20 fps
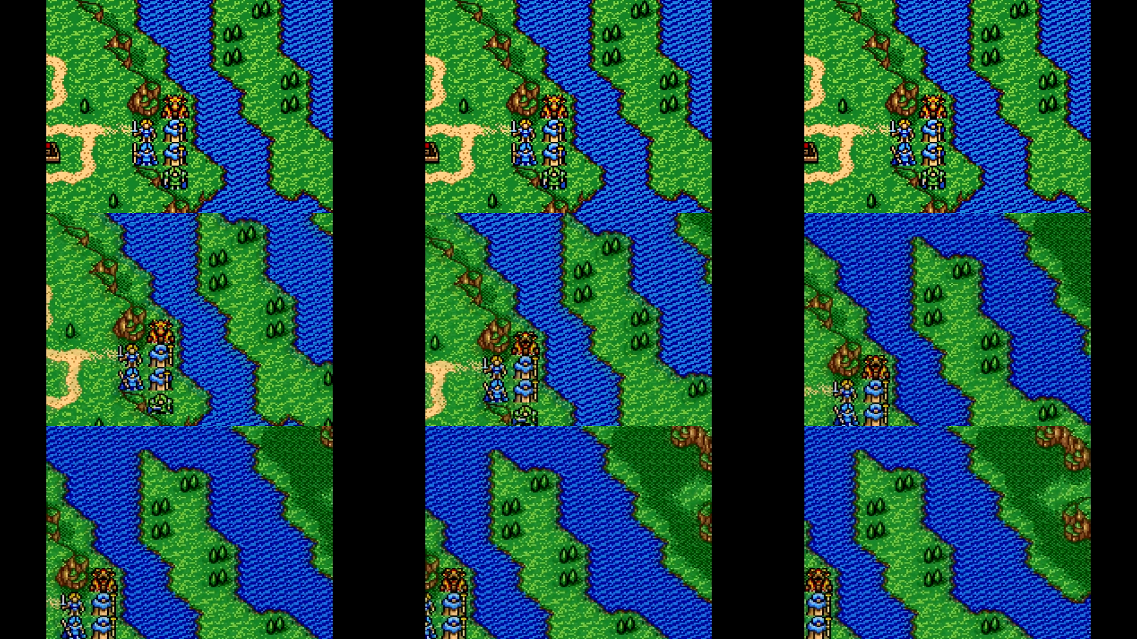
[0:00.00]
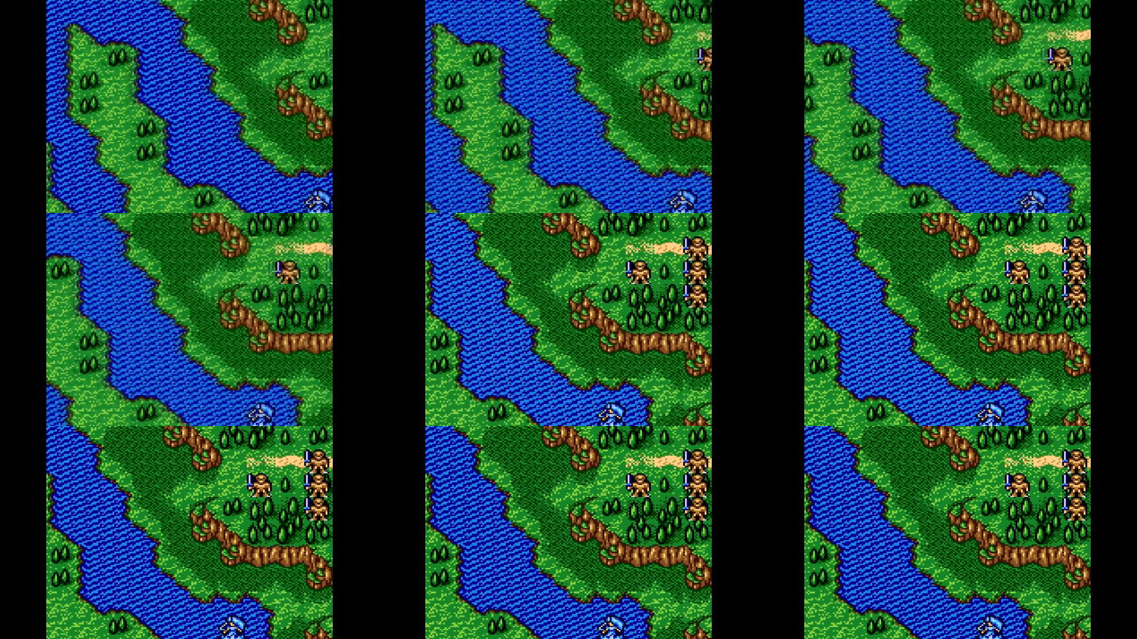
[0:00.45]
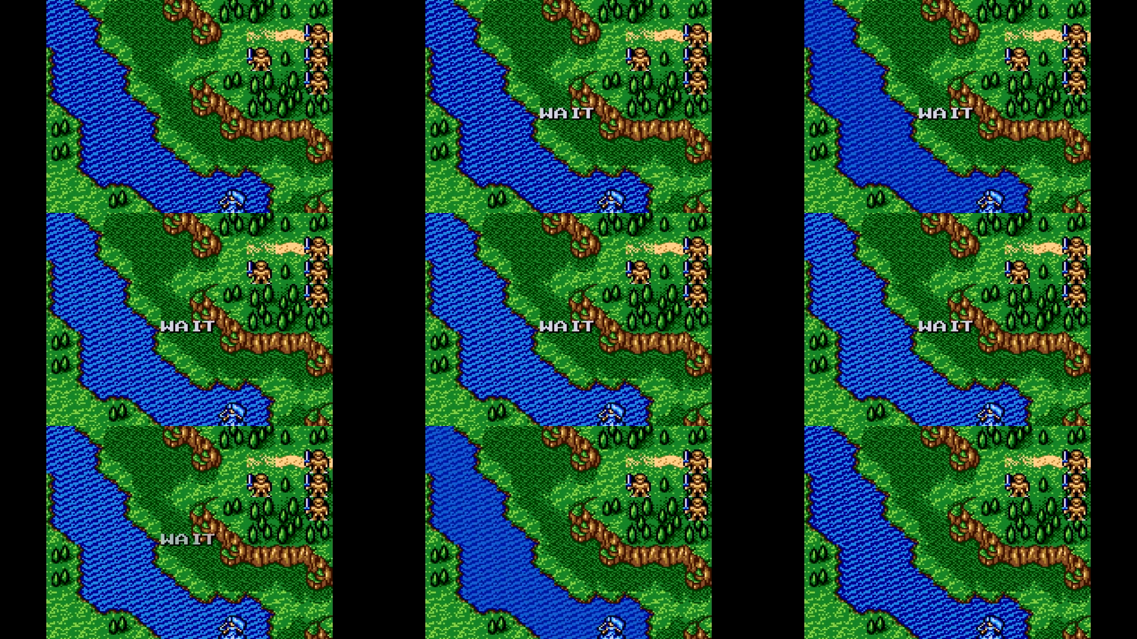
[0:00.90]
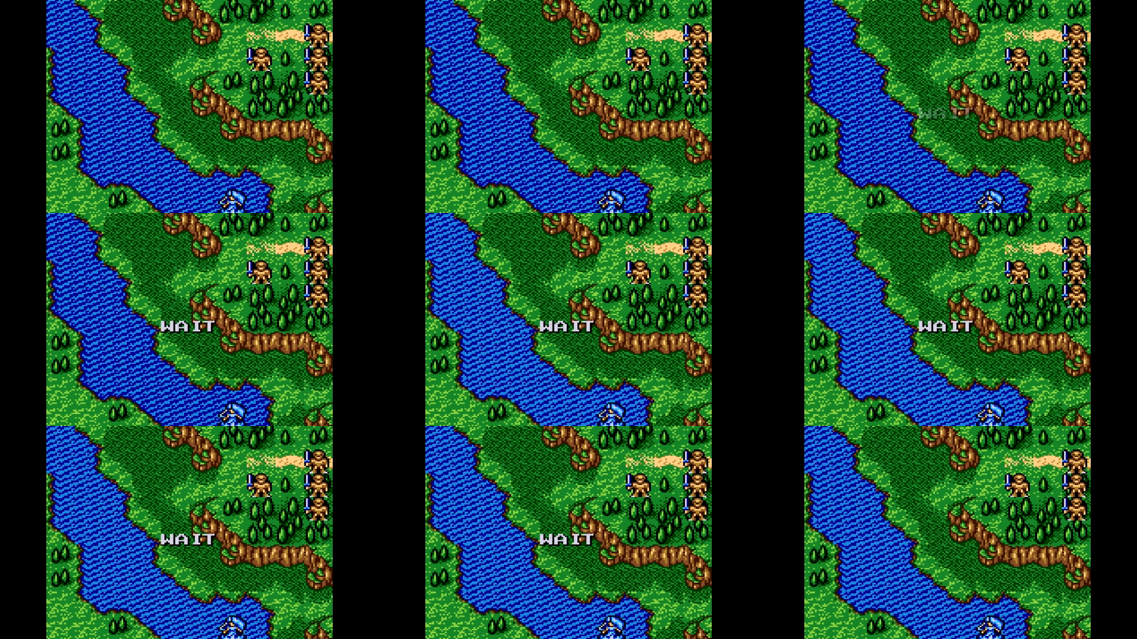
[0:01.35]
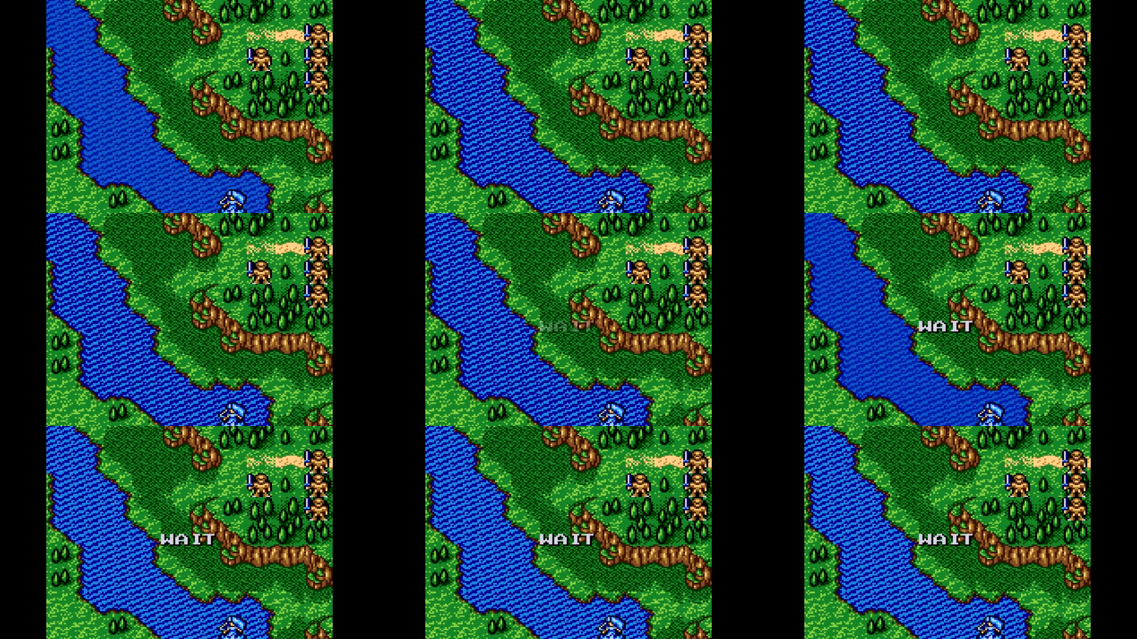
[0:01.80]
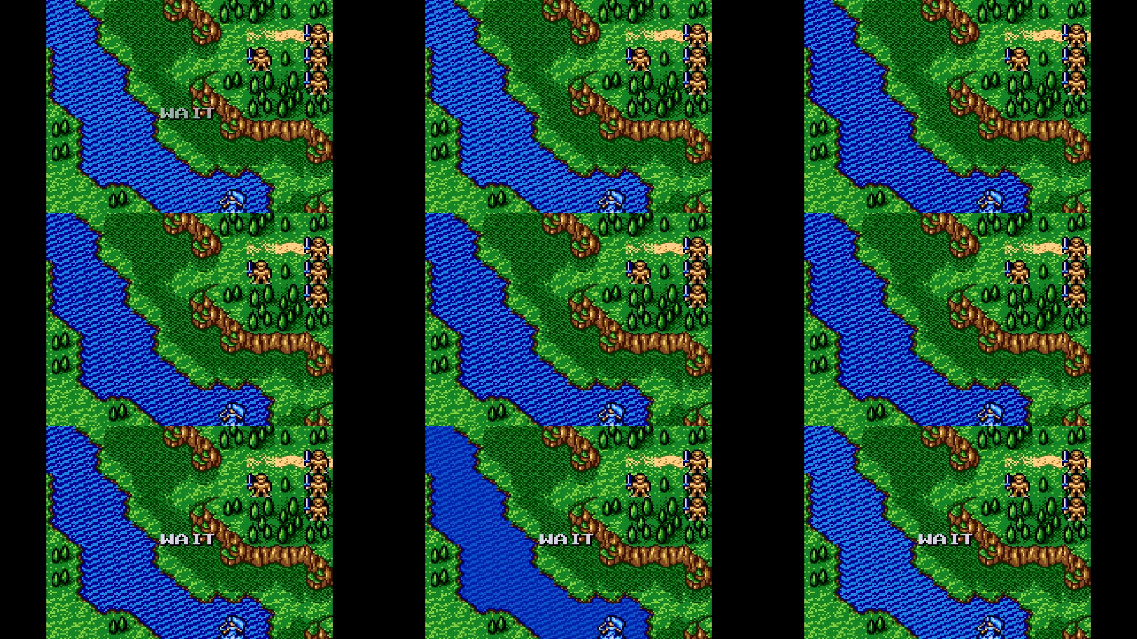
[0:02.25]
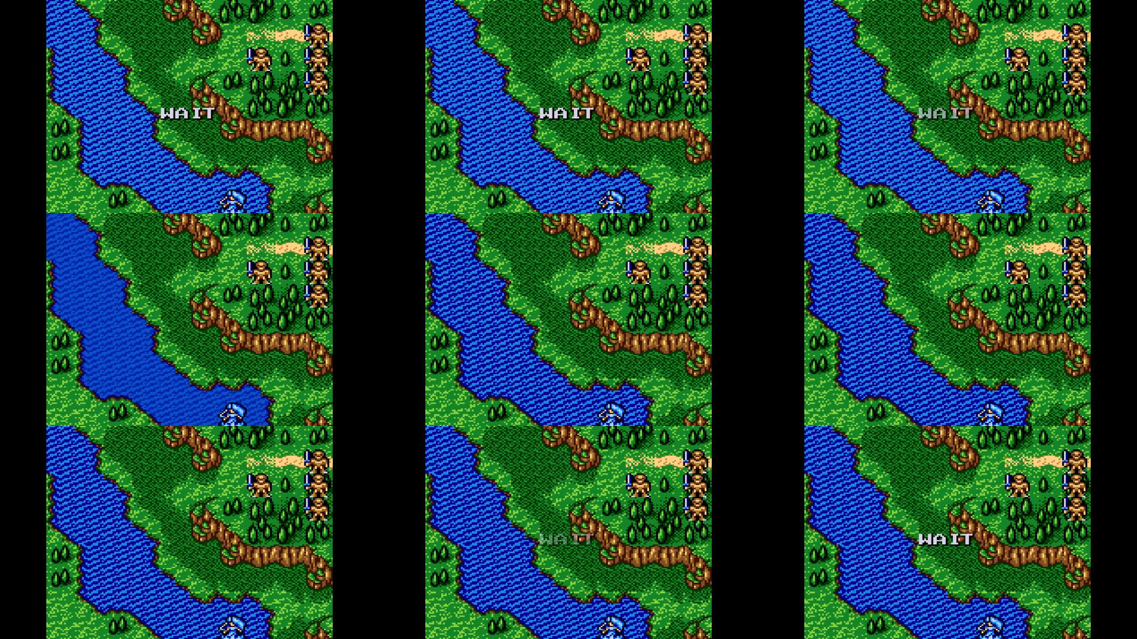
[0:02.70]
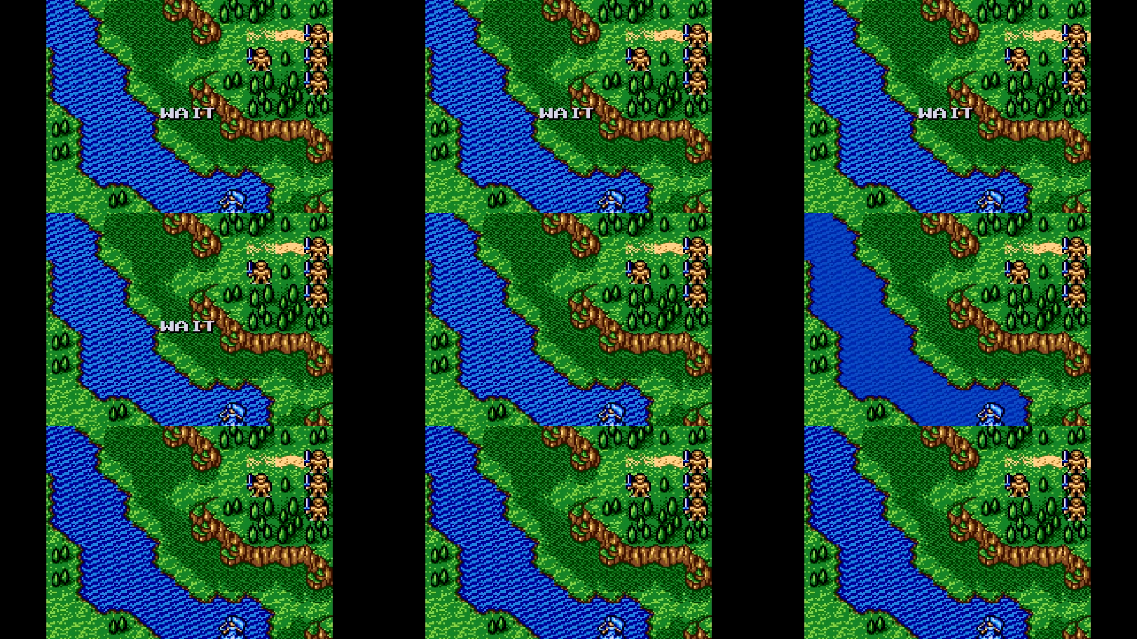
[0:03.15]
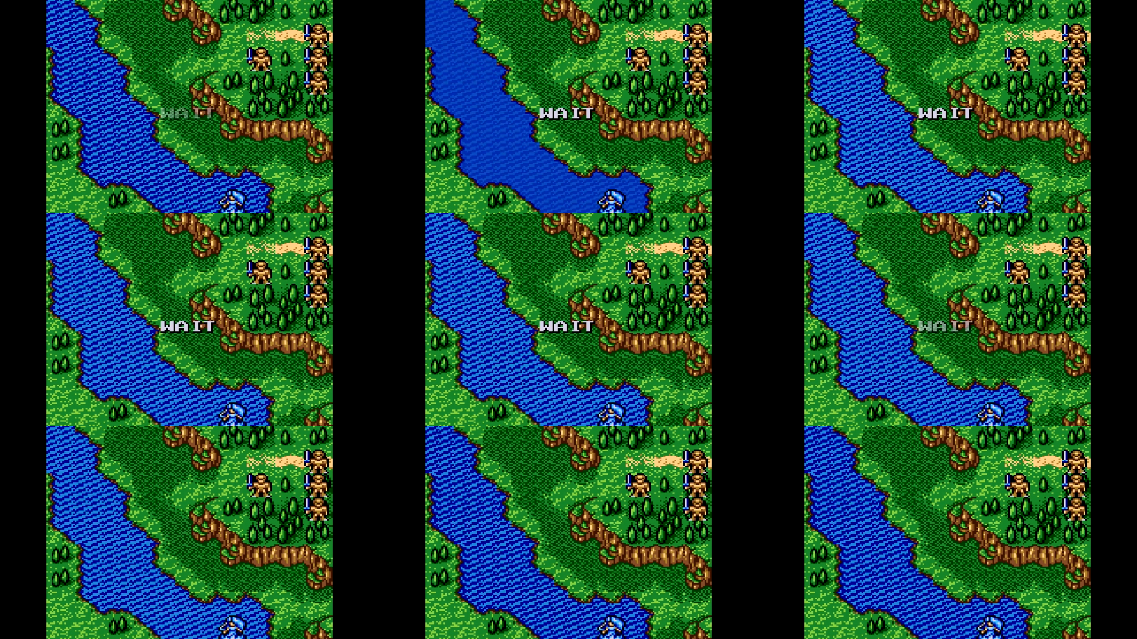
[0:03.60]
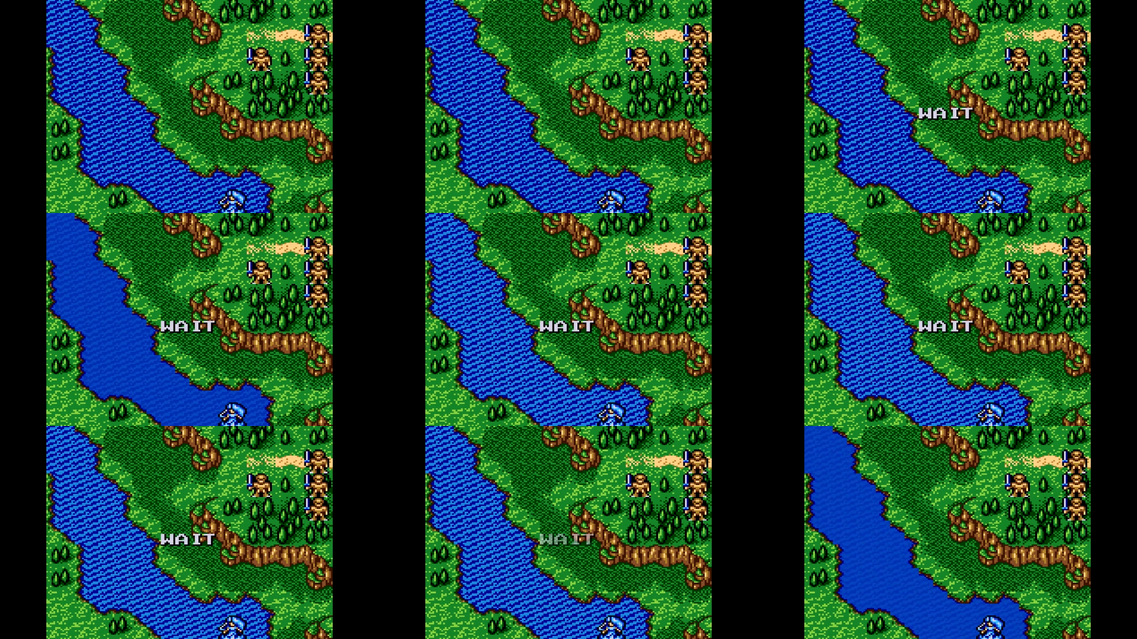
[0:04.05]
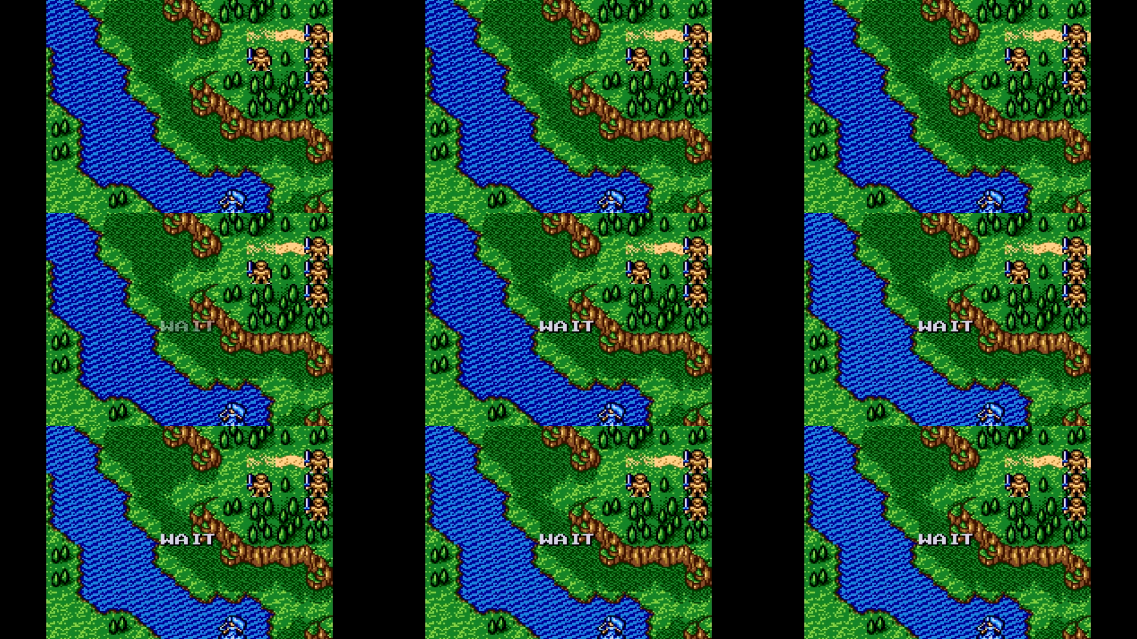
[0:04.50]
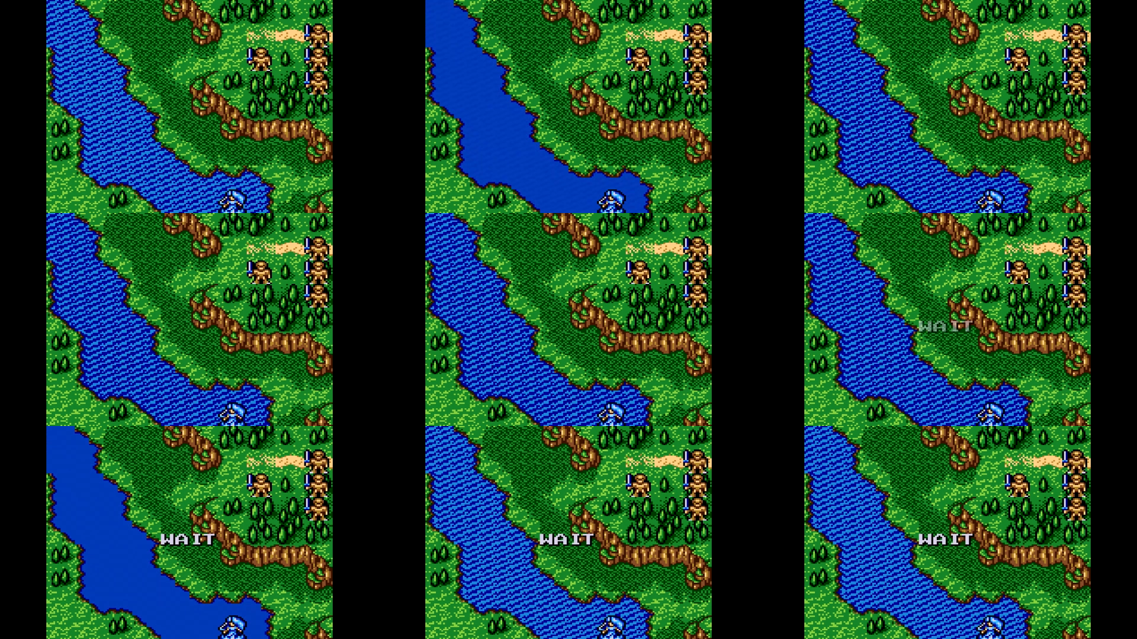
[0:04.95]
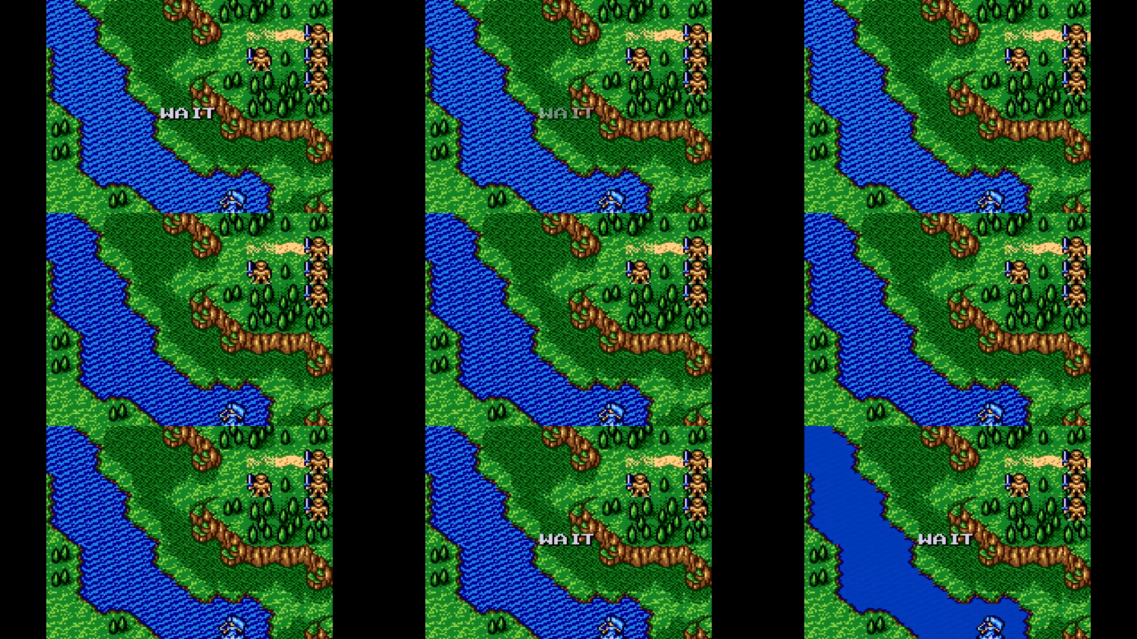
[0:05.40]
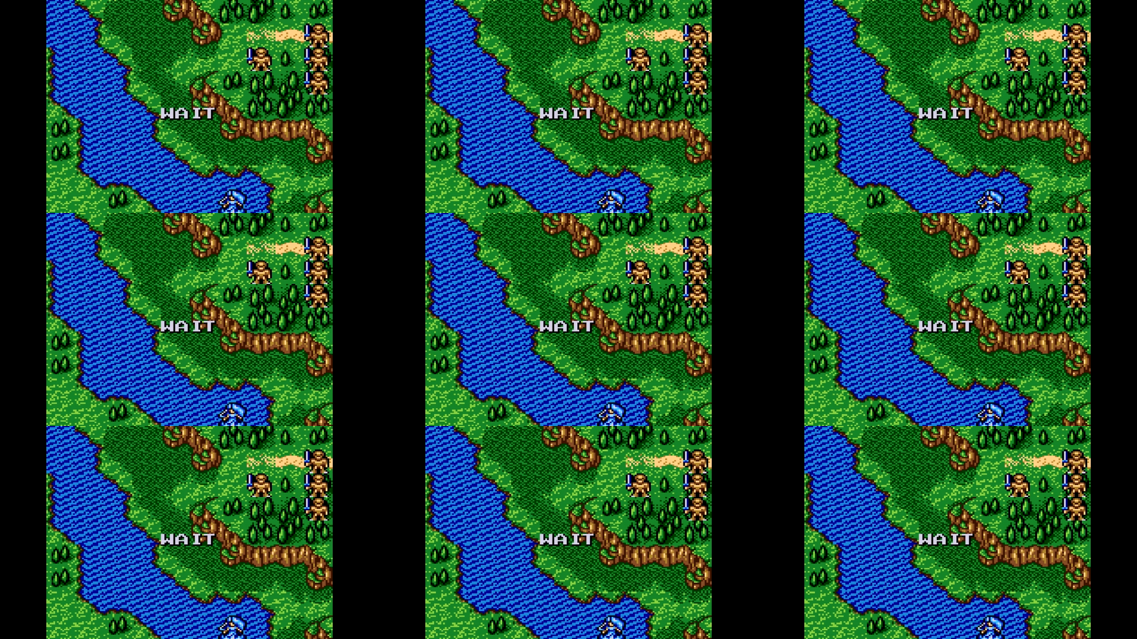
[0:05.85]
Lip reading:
(no speaker visible)